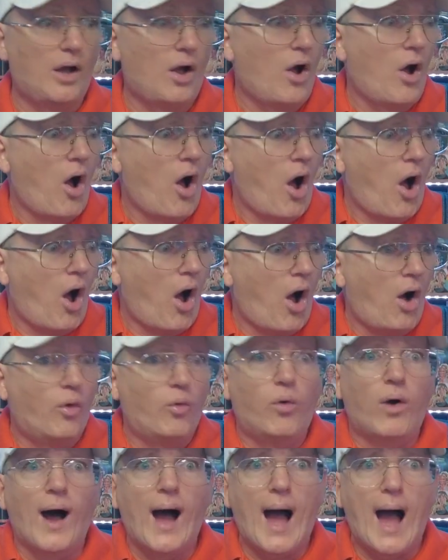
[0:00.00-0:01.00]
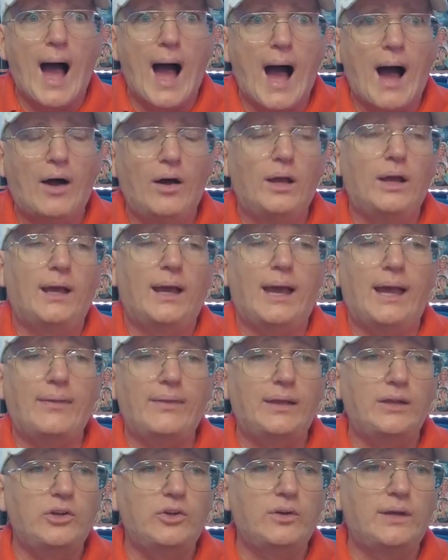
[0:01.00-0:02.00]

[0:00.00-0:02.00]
oh, wow. And then you